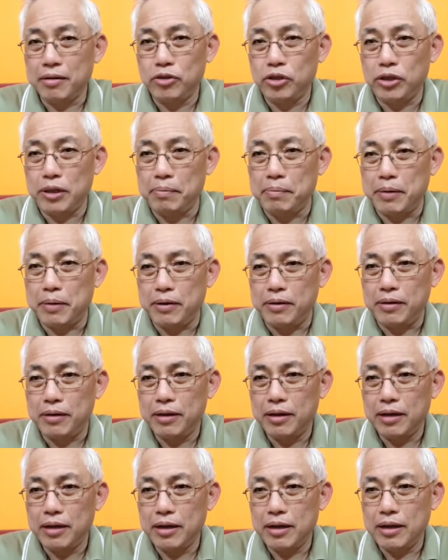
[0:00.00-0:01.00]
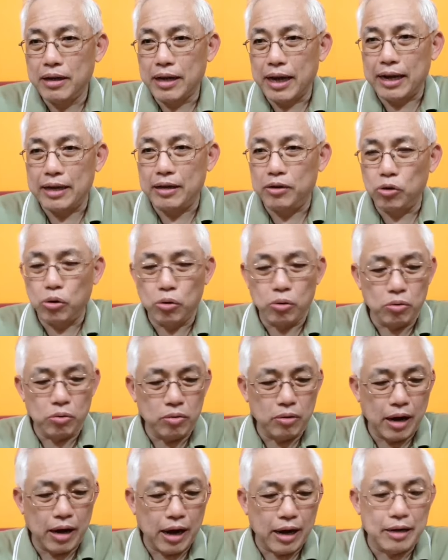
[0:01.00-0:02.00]
symbol and
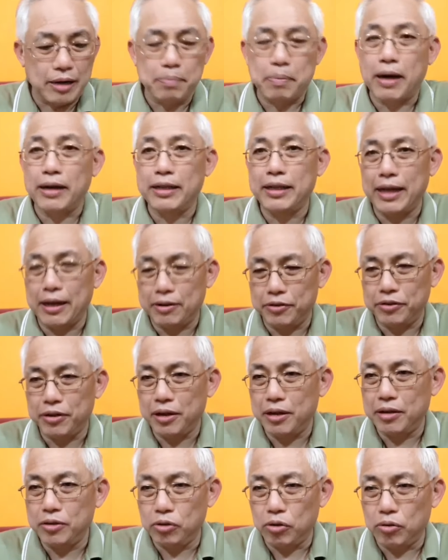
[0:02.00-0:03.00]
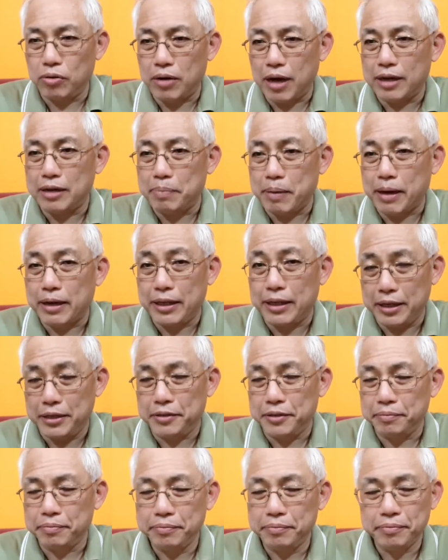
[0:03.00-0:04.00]
no other
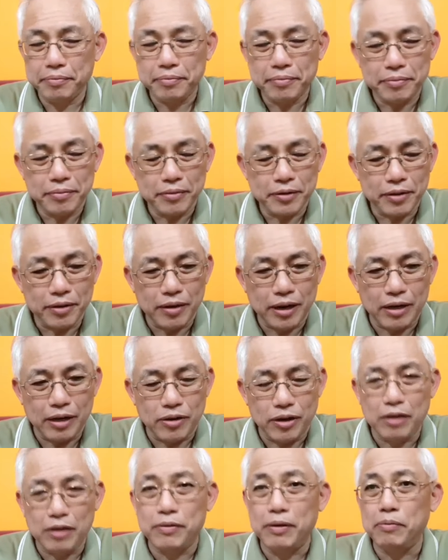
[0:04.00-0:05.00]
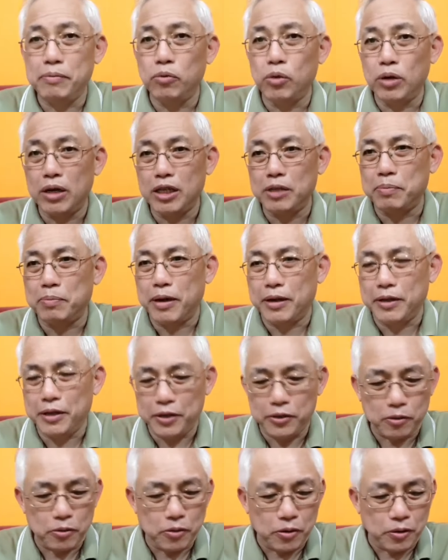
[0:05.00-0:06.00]
parties, right? Not even workers'
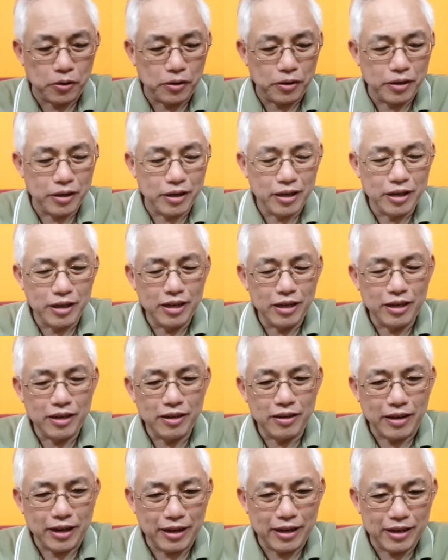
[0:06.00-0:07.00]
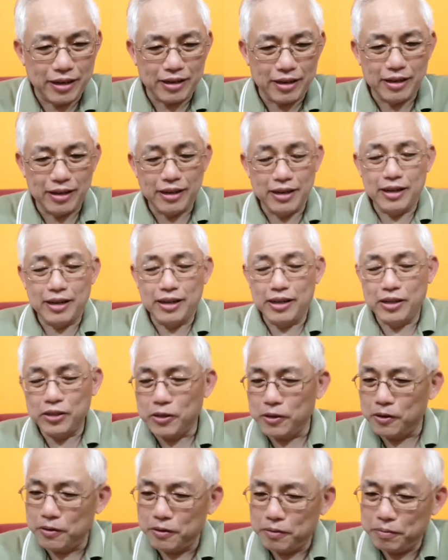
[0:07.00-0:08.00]
party, so called, right?
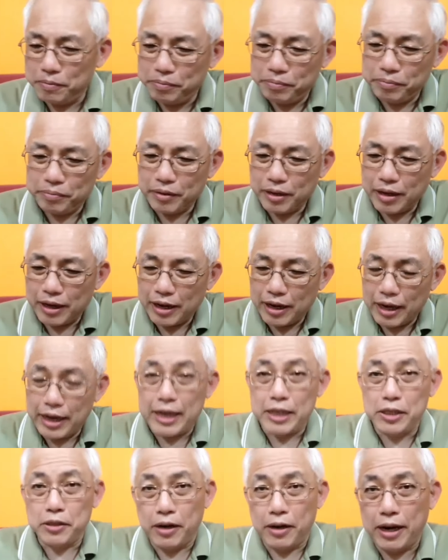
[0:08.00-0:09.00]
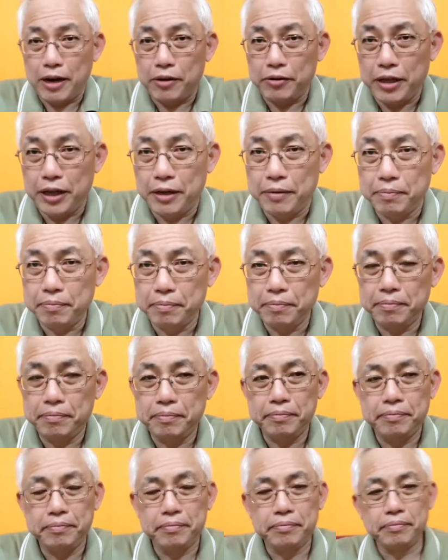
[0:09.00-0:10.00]
So it is not healthy,
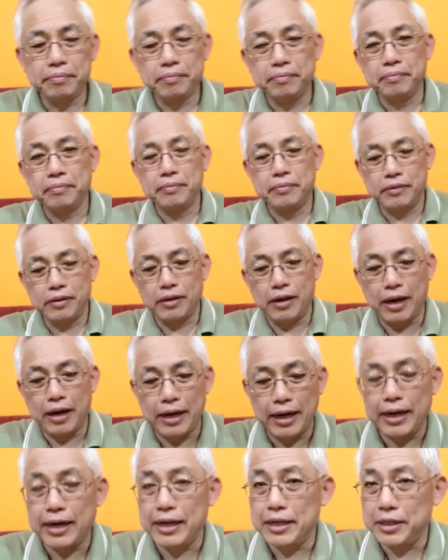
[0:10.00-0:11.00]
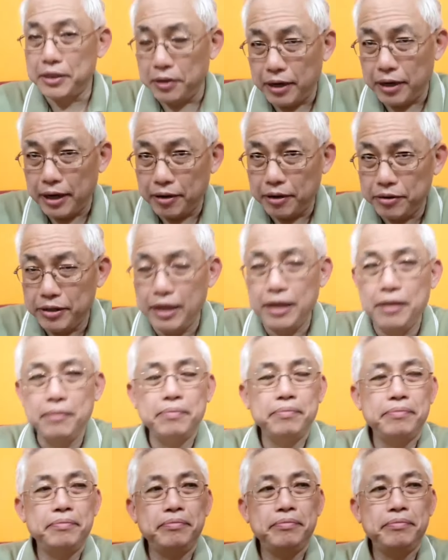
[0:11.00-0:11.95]
right? It is not healthy.